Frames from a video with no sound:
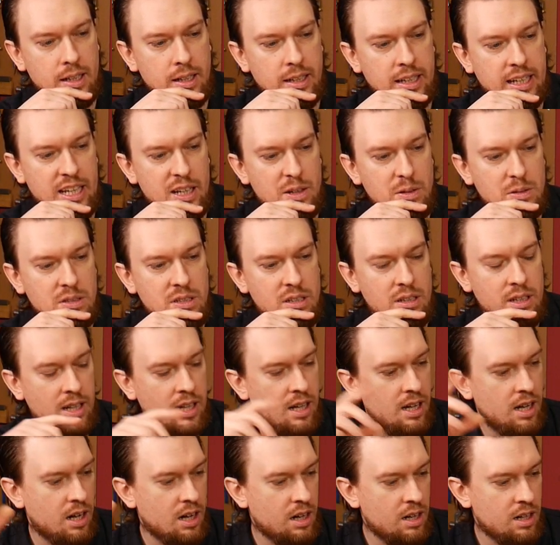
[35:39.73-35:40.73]
and he was
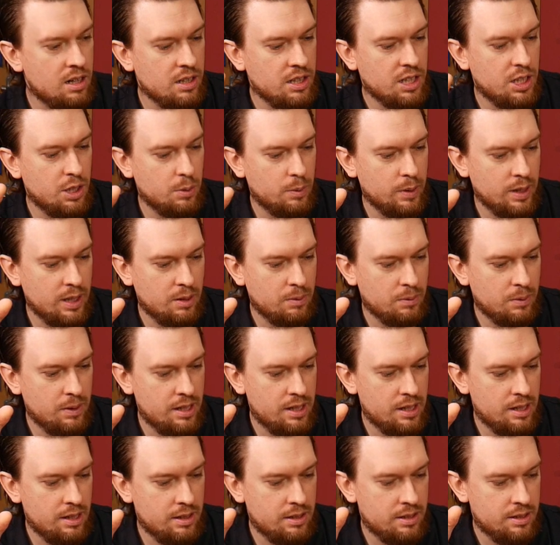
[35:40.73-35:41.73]
uh, arguing
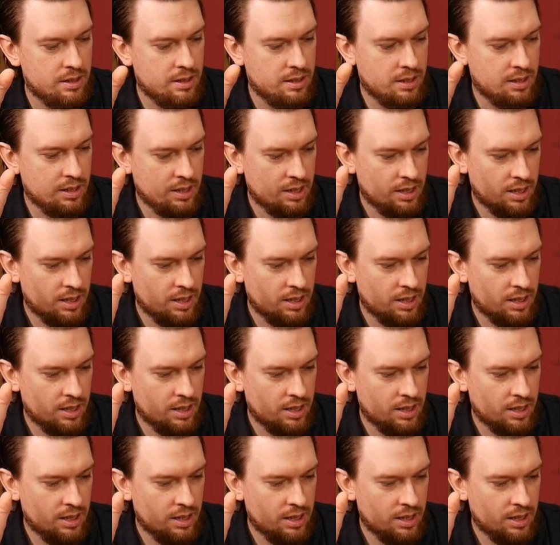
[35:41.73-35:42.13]
with